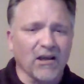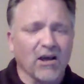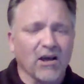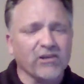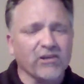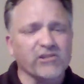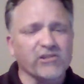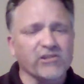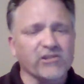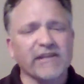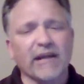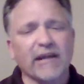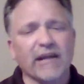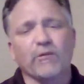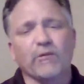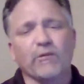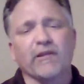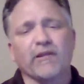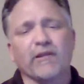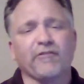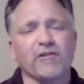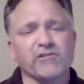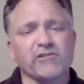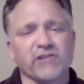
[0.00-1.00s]
Understand
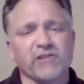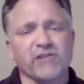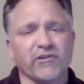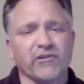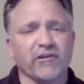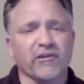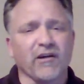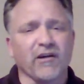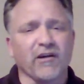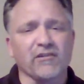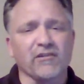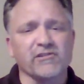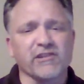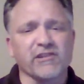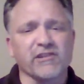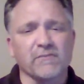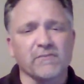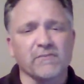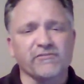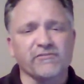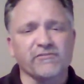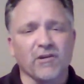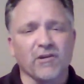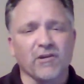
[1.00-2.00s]
where the first $100
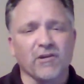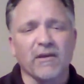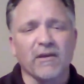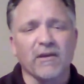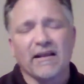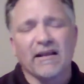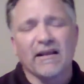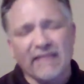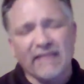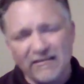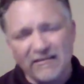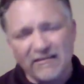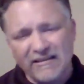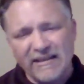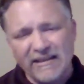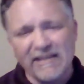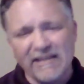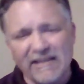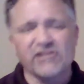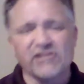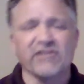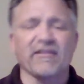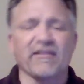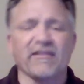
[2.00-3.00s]
comes from. They'll
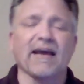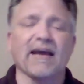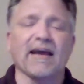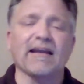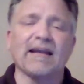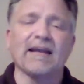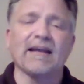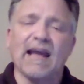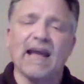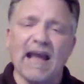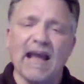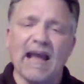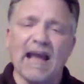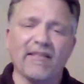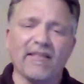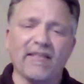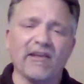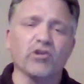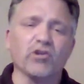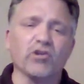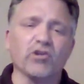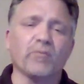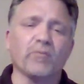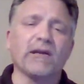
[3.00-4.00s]
teach you that, and
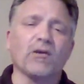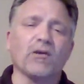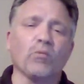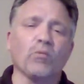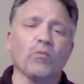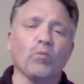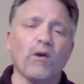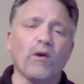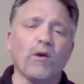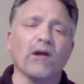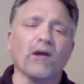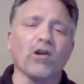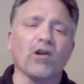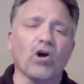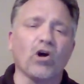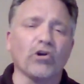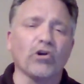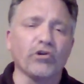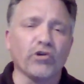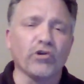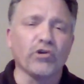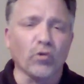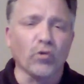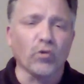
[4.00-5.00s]
then you'll be well
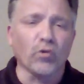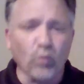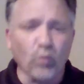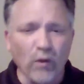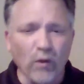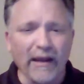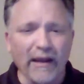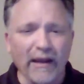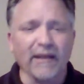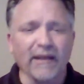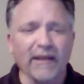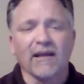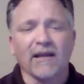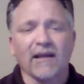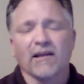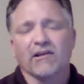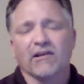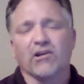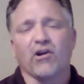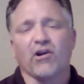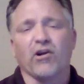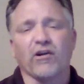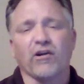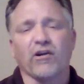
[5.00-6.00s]
on your way
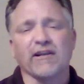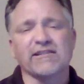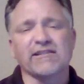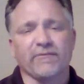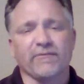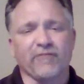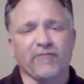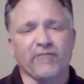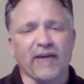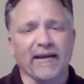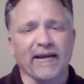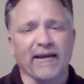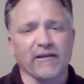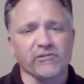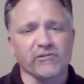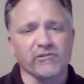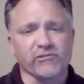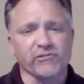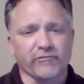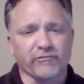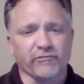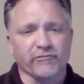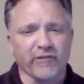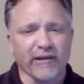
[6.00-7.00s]
to earning some
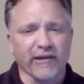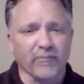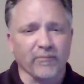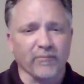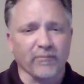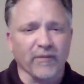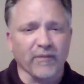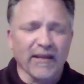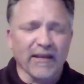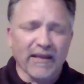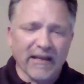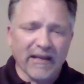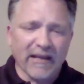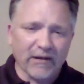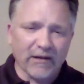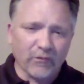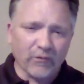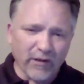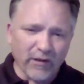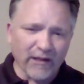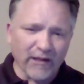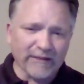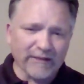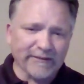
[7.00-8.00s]
financial freedom in a
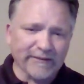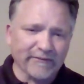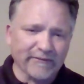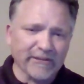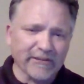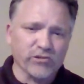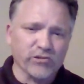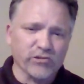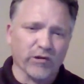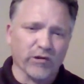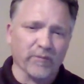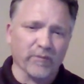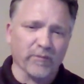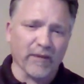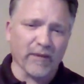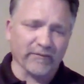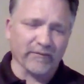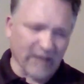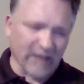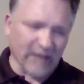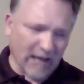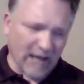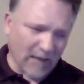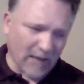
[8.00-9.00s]
relatively short amount
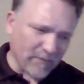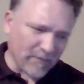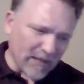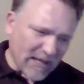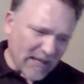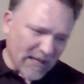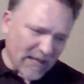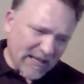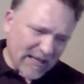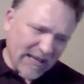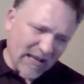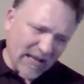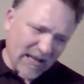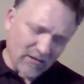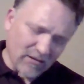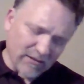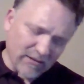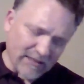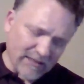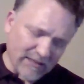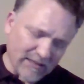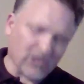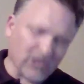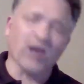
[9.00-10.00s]
of time. Now,
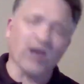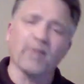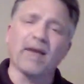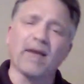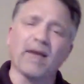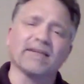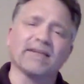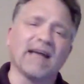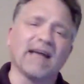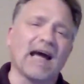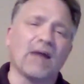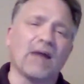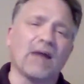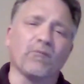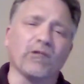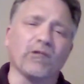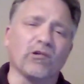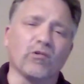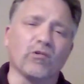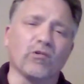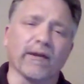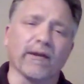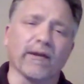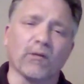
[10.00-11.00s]
let's talk about time
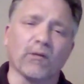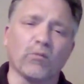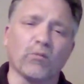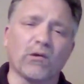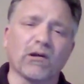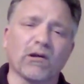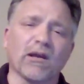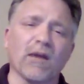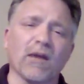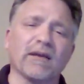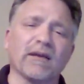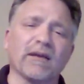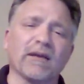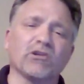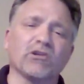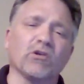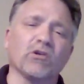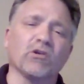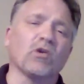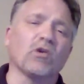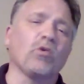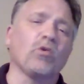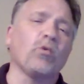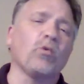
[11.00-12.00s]
real quick, and we're coming to
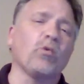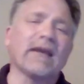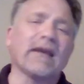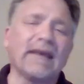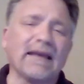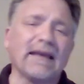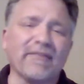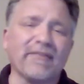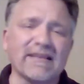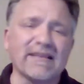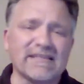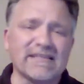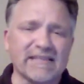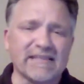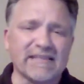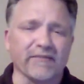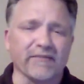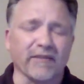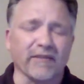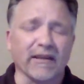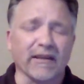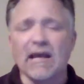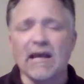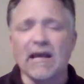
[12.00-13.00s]
a quick end this
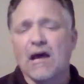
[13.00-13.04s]
evening